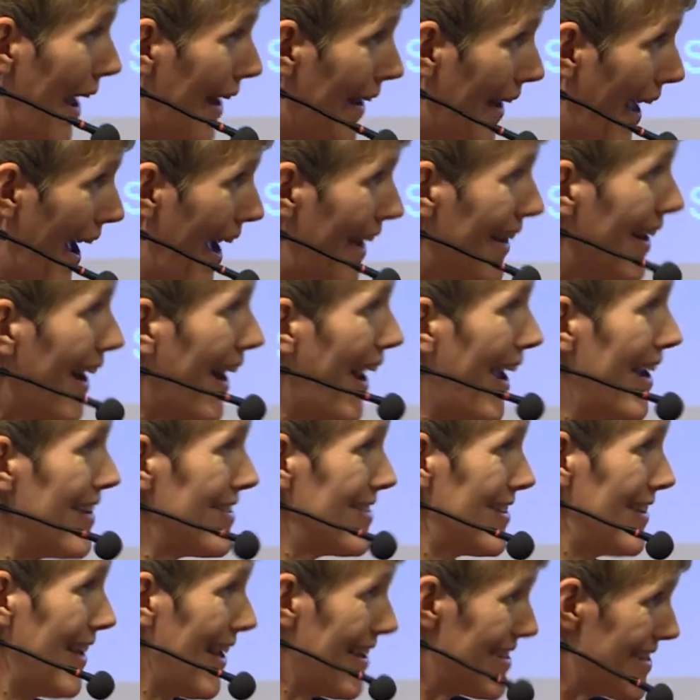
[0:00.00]
analyze
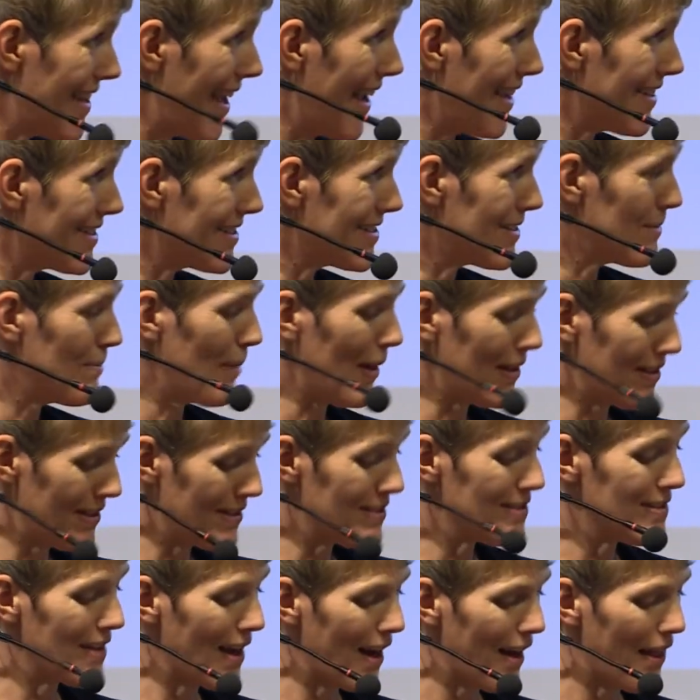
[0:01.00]
and assess, but it's
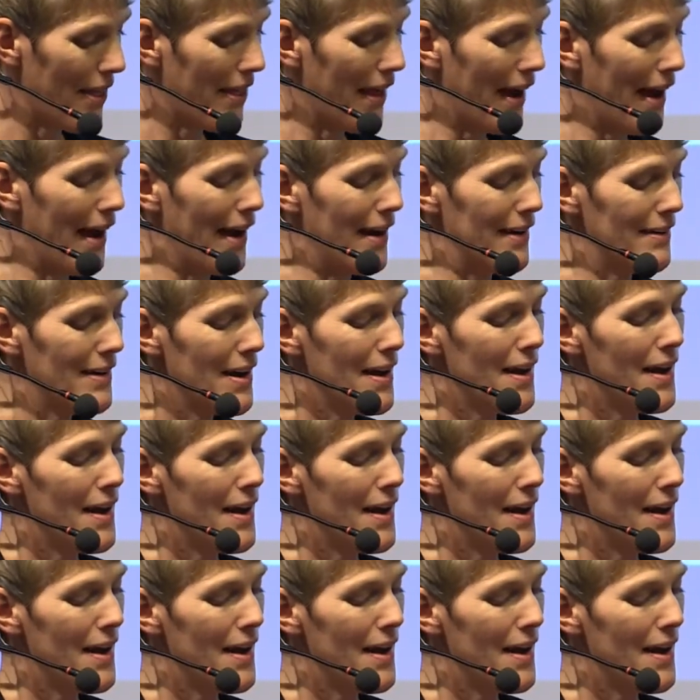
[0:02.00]
still there.